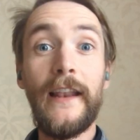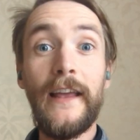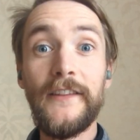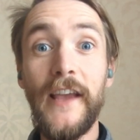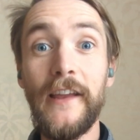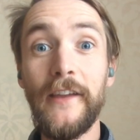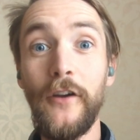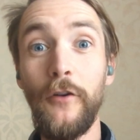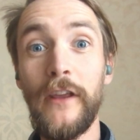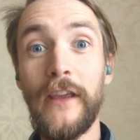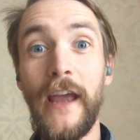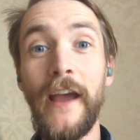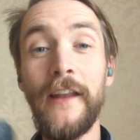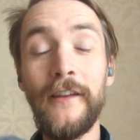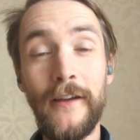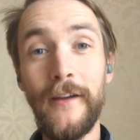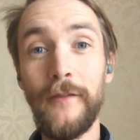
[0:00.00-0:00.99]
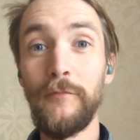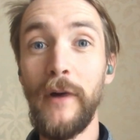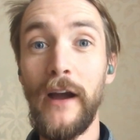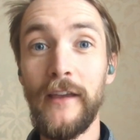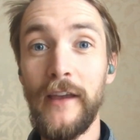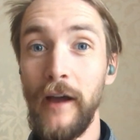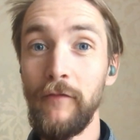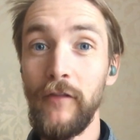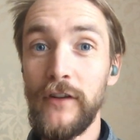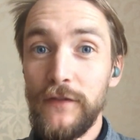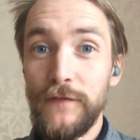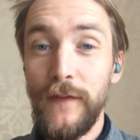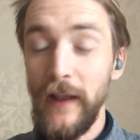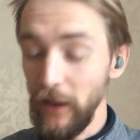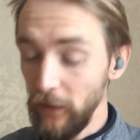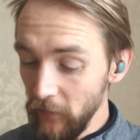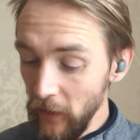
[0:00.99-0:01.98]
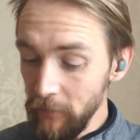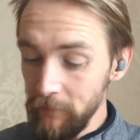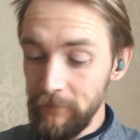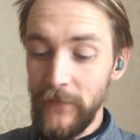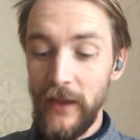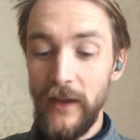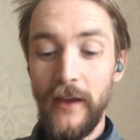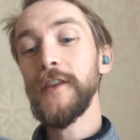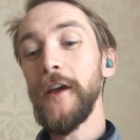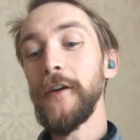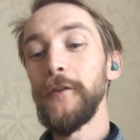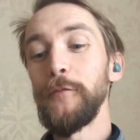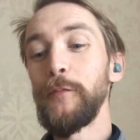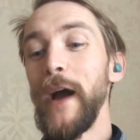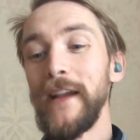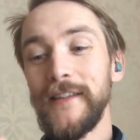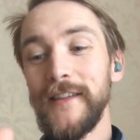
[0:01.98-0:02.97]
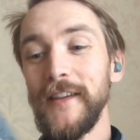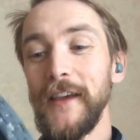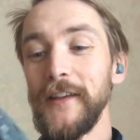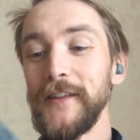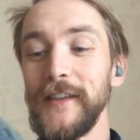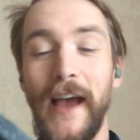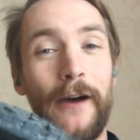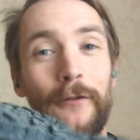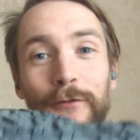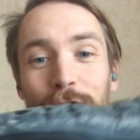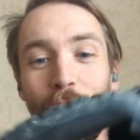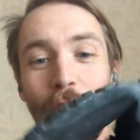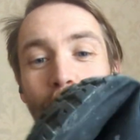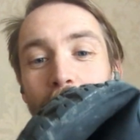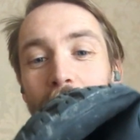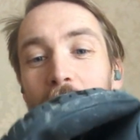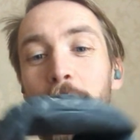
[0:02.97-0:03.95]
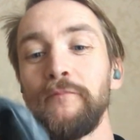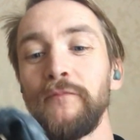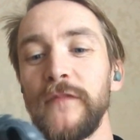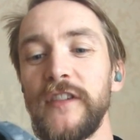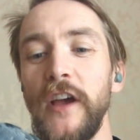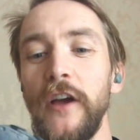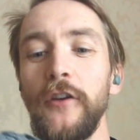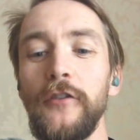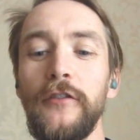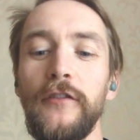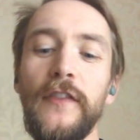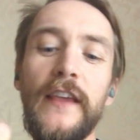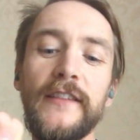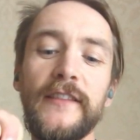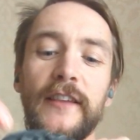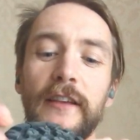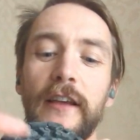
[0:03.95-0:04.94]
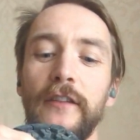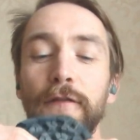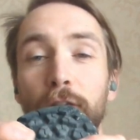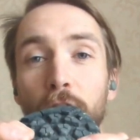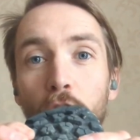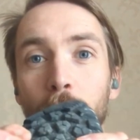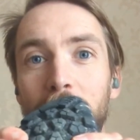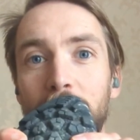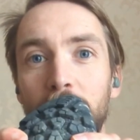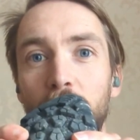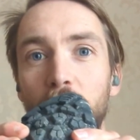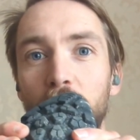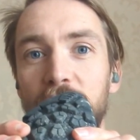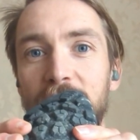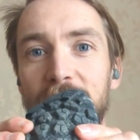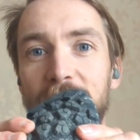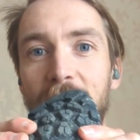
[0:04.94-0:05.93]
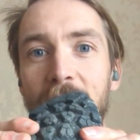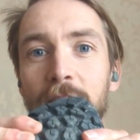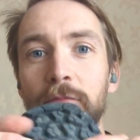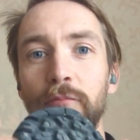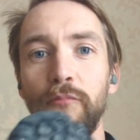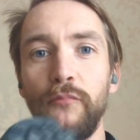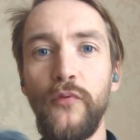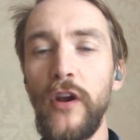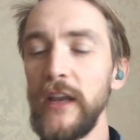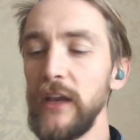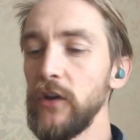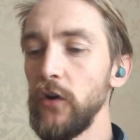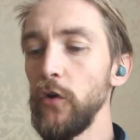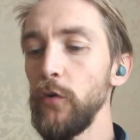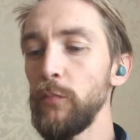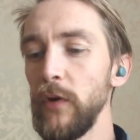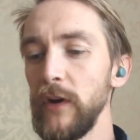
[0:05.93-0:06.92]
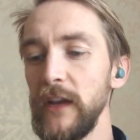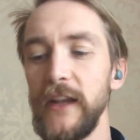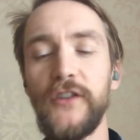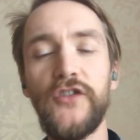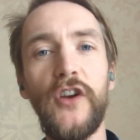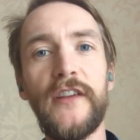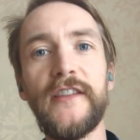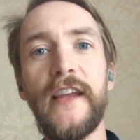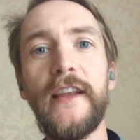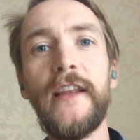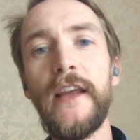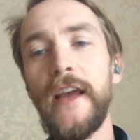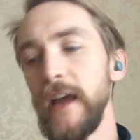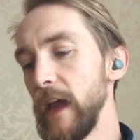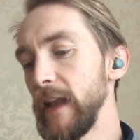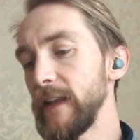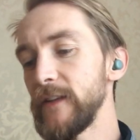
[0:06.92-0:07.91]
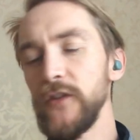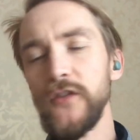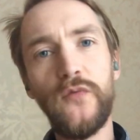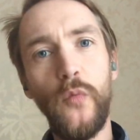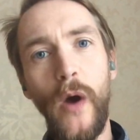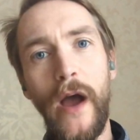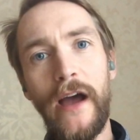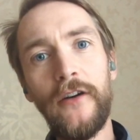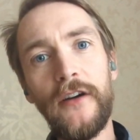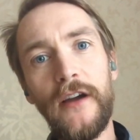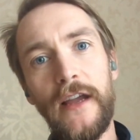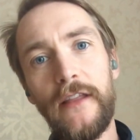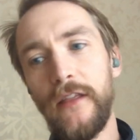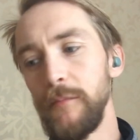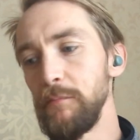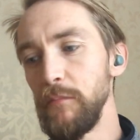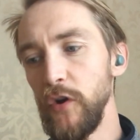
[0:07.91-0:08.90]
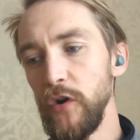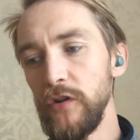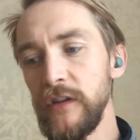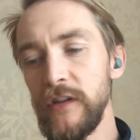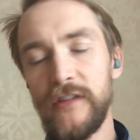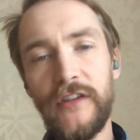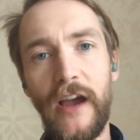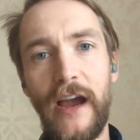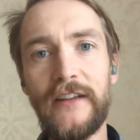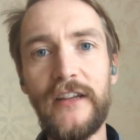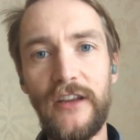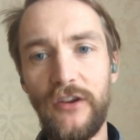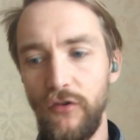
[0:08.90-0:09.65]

let's get going again. My camera just fell over. So back to this outsole here. So this 4mm lug design, pretty cool, pretty interesting. It does well in the mud, so it actually